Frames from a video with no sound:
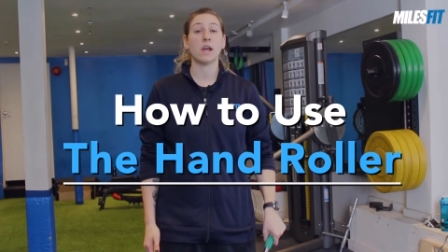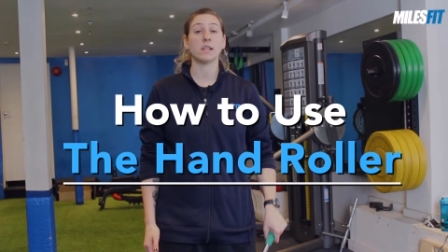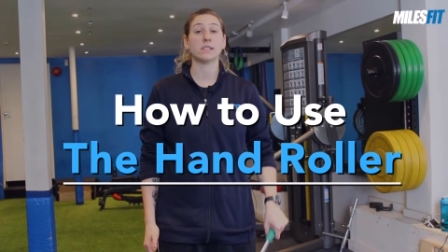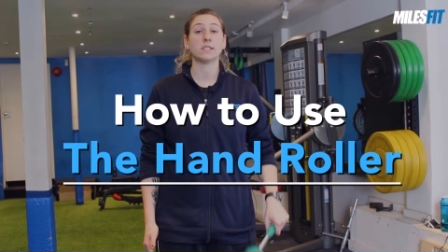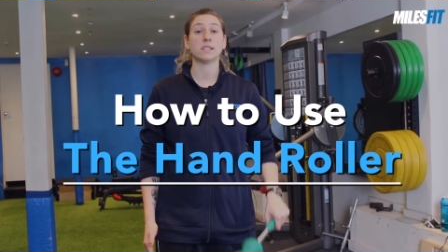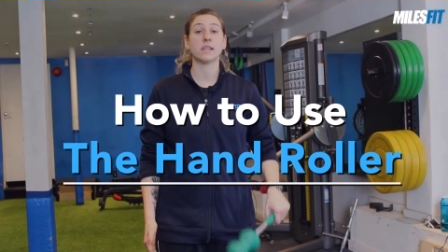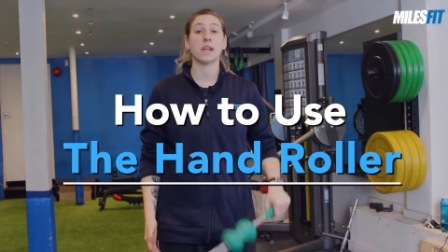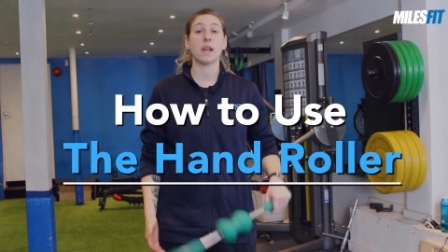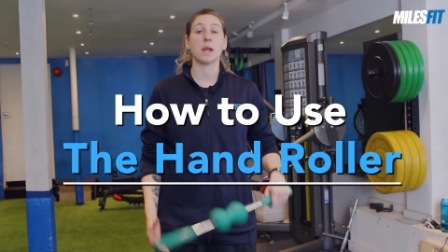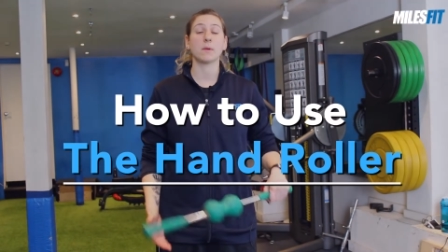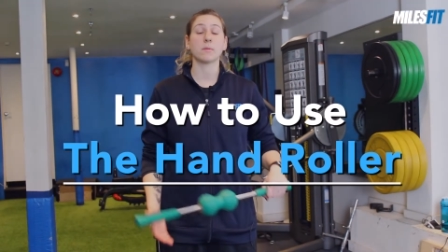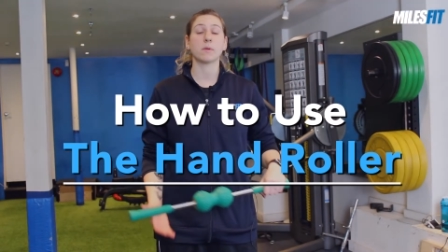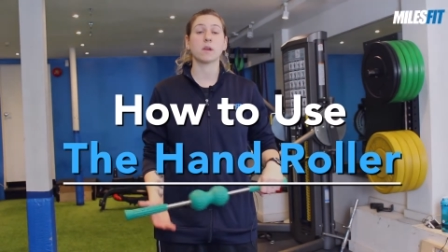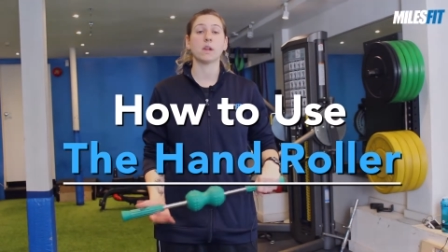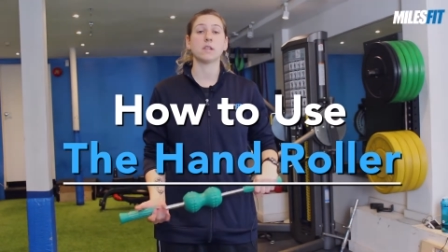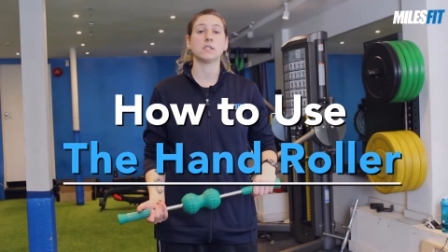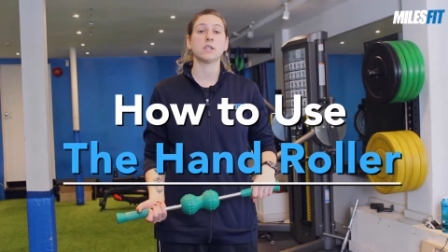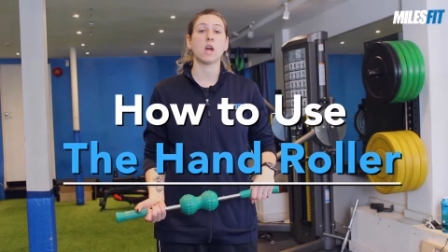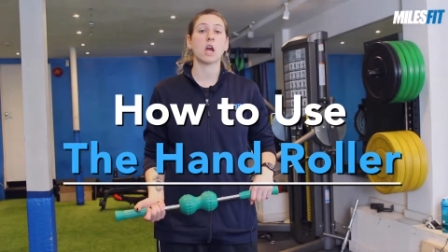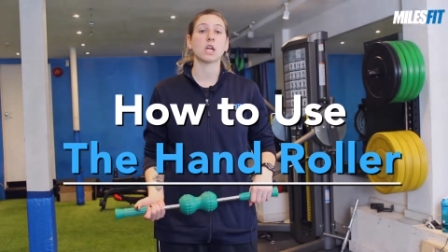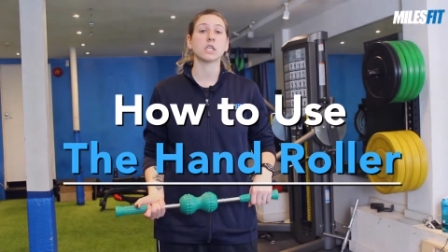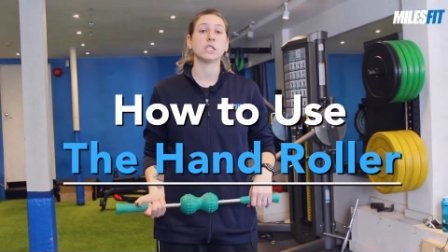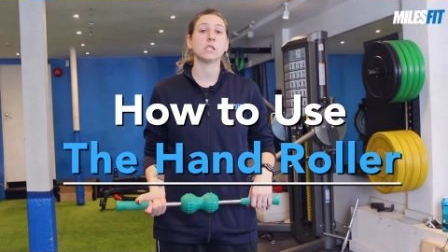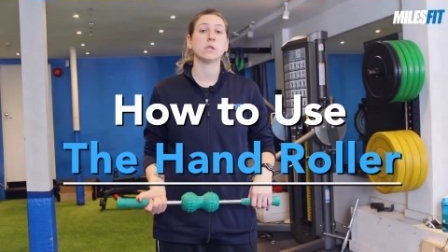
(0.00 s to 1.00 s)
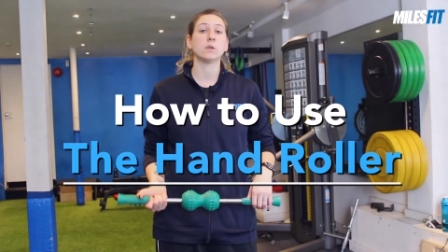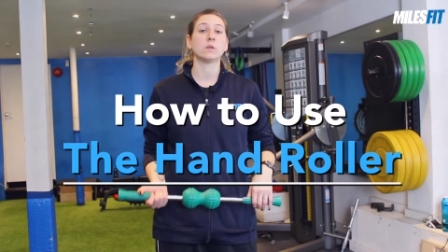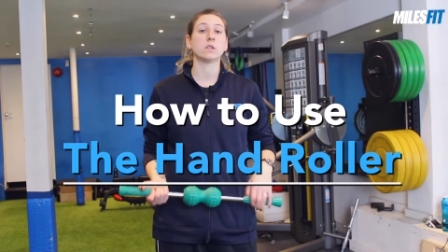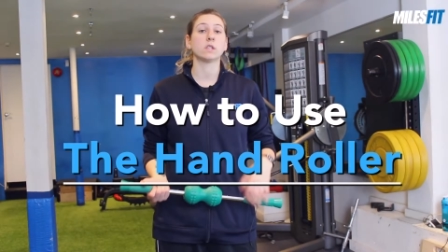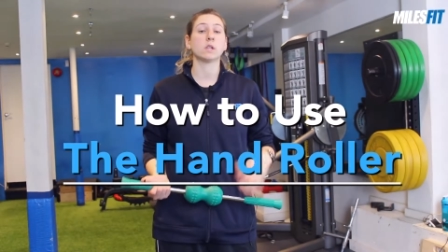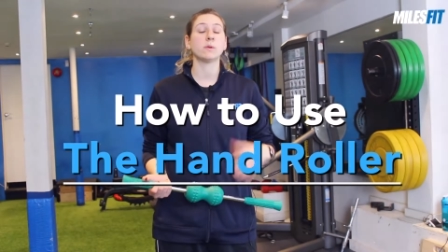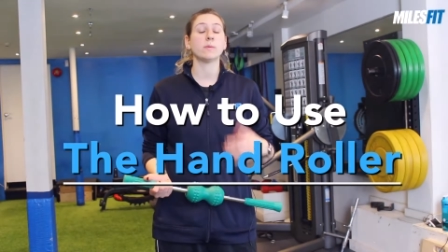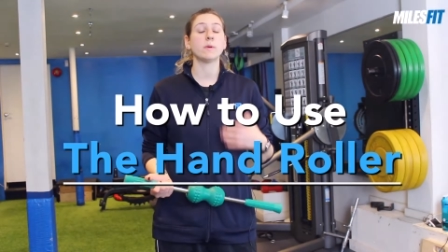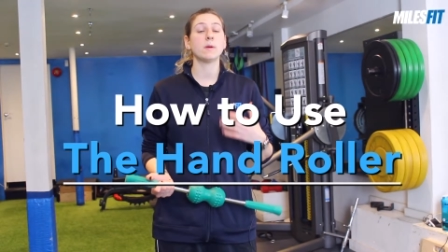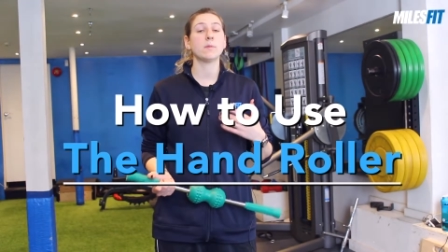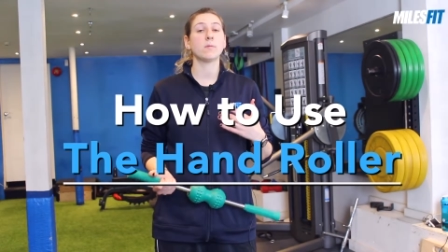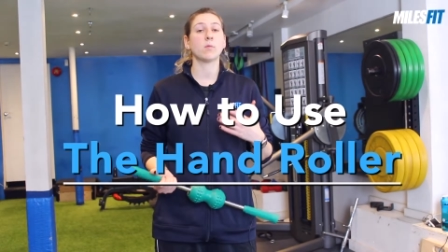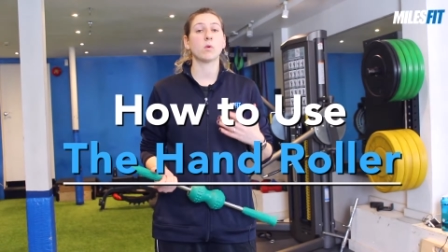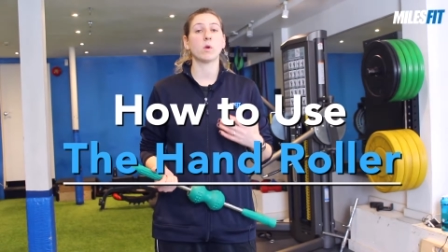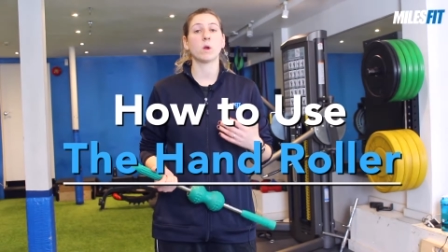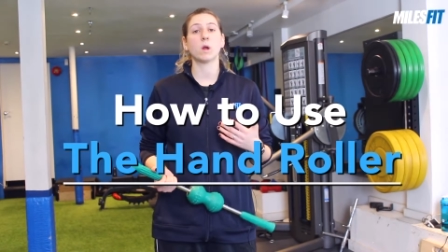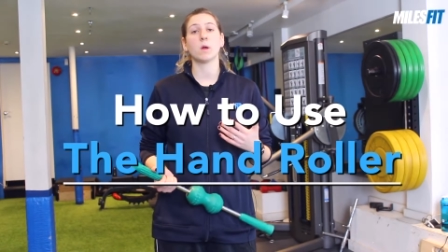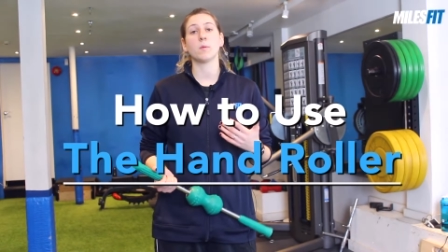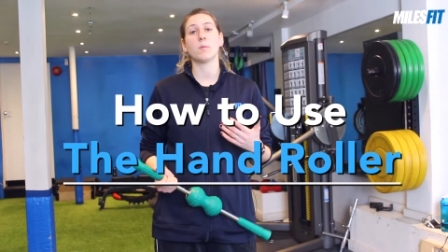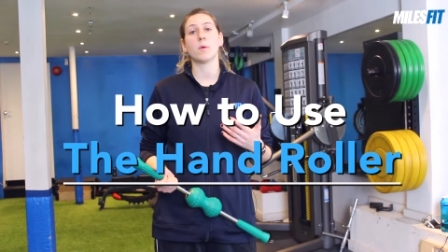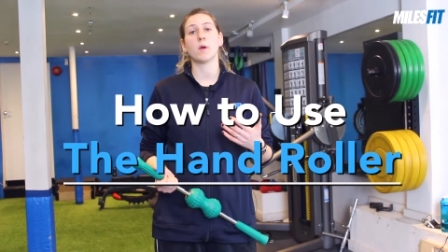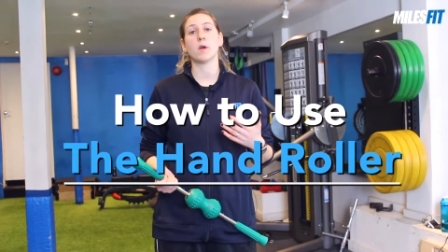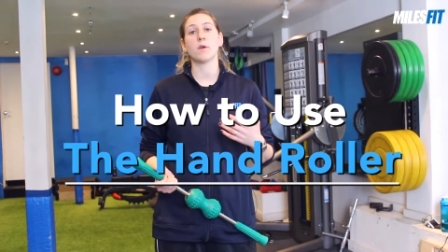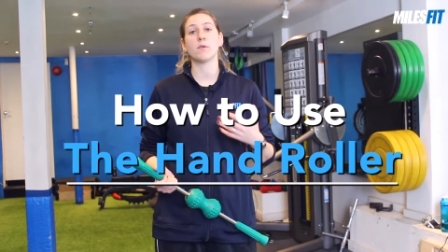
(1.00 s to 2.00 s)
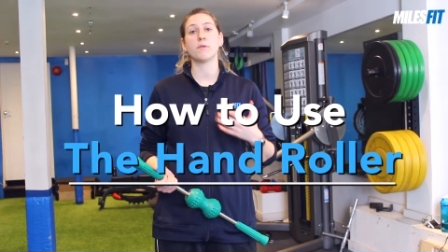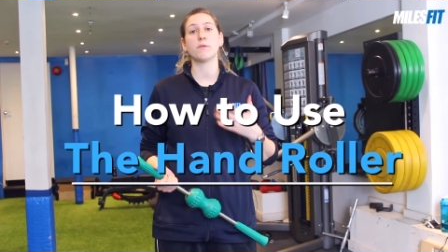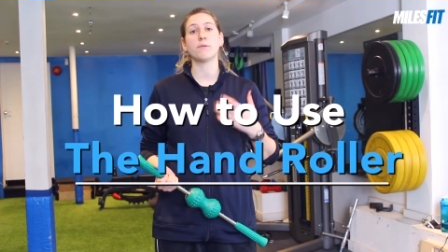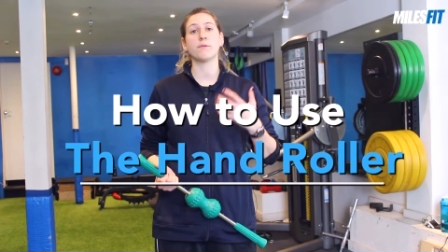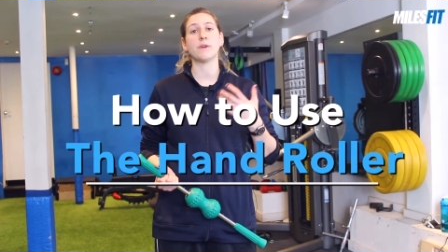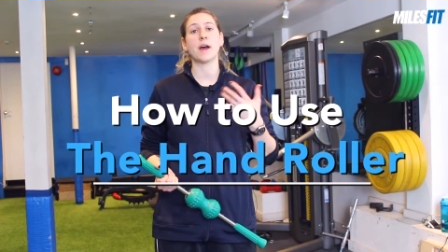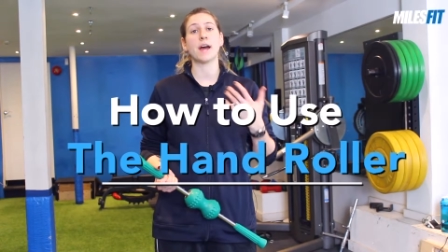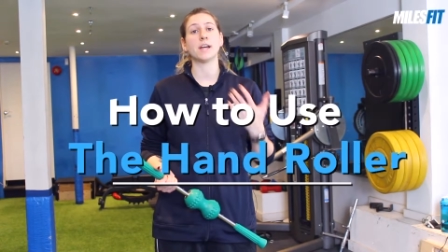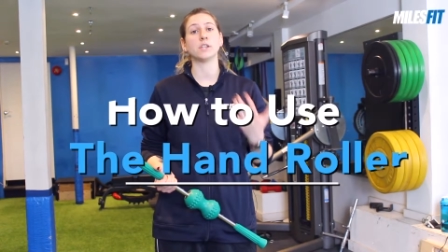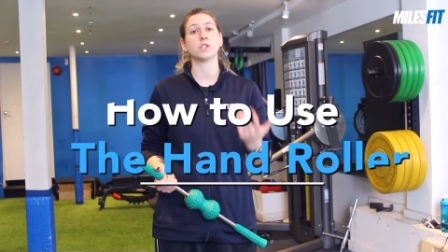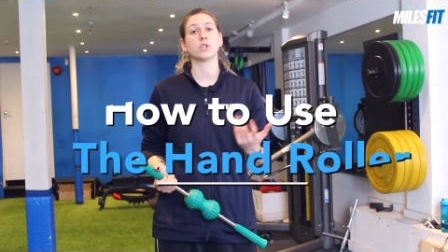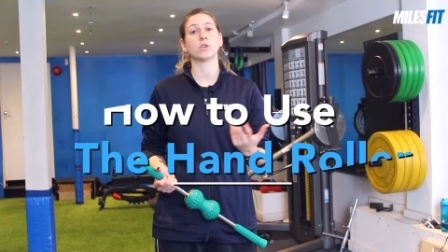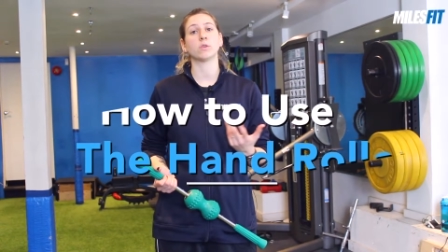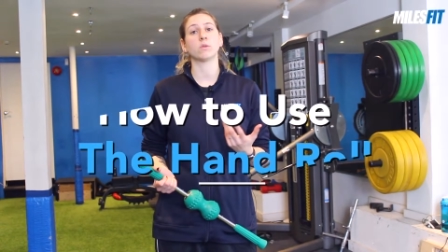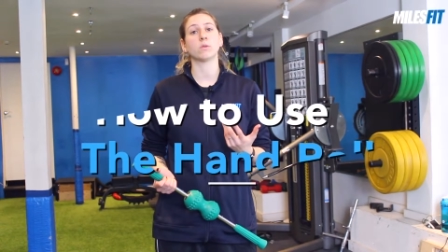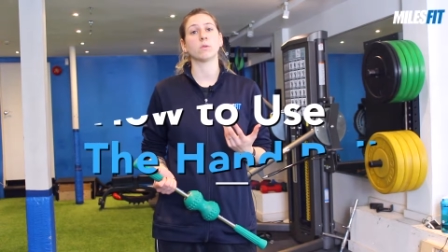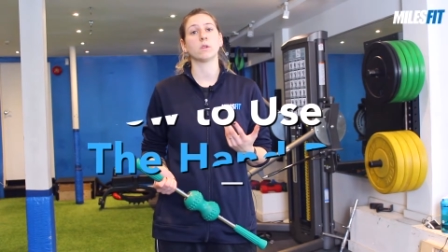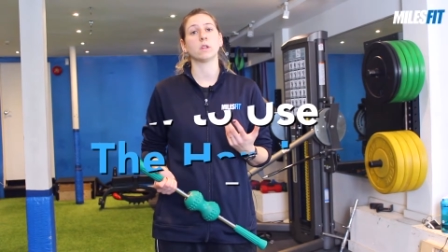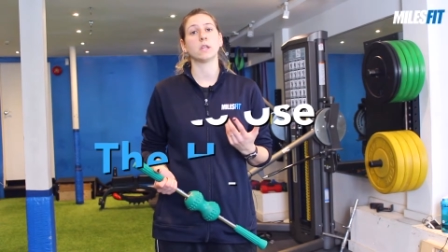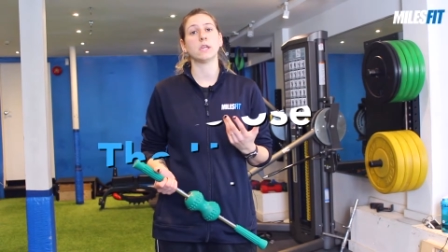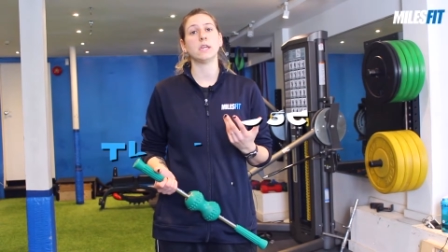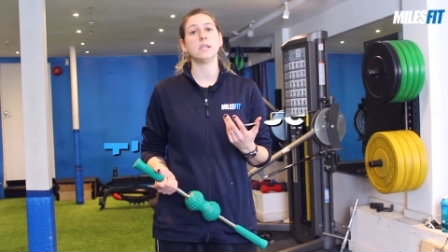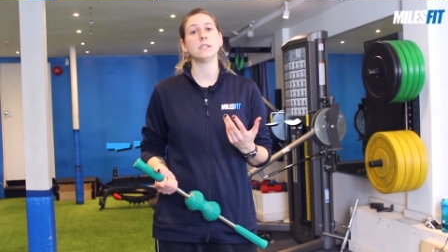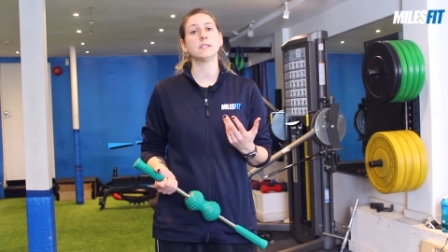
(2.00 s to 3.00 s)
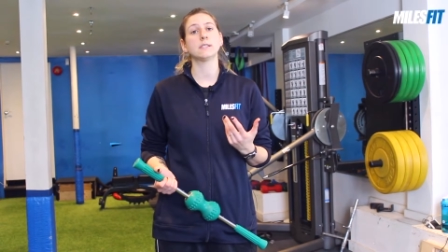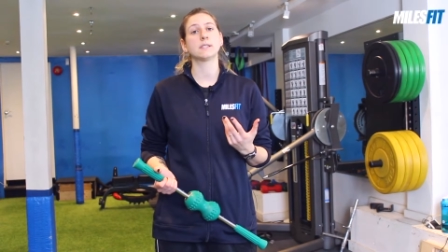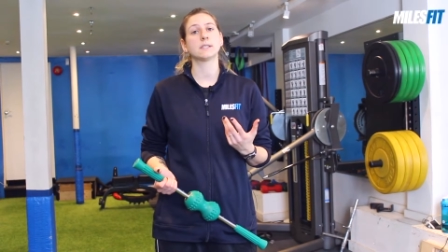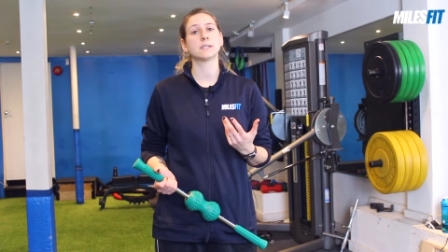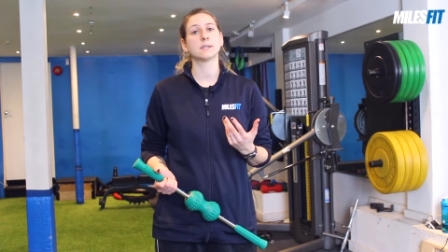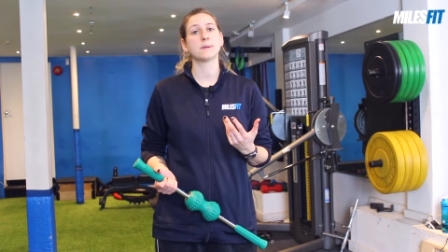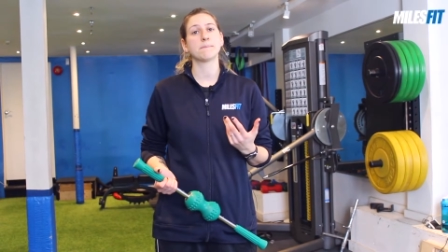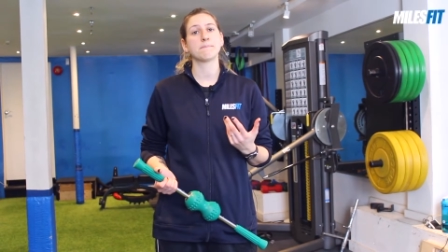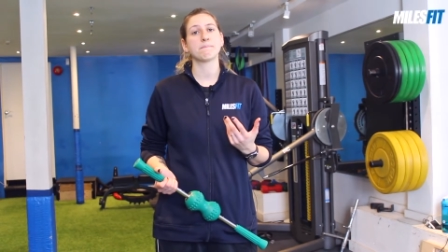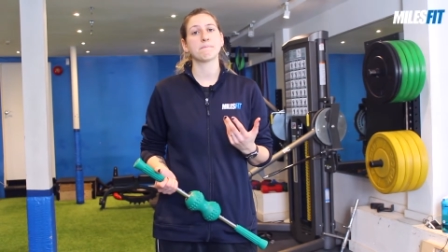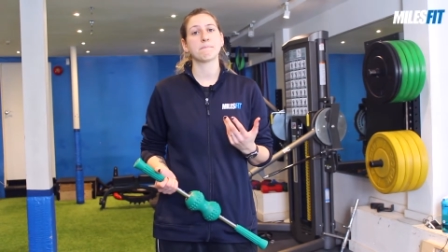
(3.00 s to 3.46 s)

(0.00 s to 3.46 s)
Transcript: Today I'm going to talk to you a little bit more about fascial release.